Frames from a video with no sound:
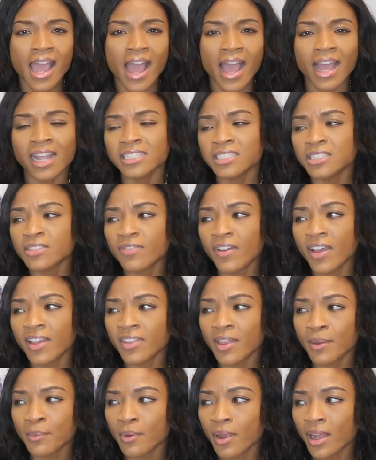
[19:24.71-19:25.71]
I just
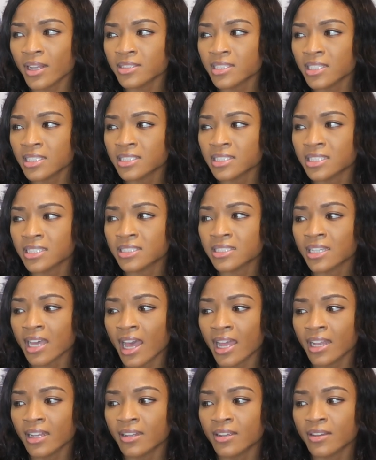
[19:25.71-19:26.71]
find that process is
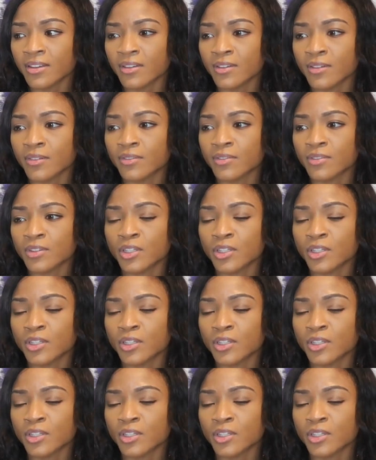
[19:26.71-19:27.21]
kind of,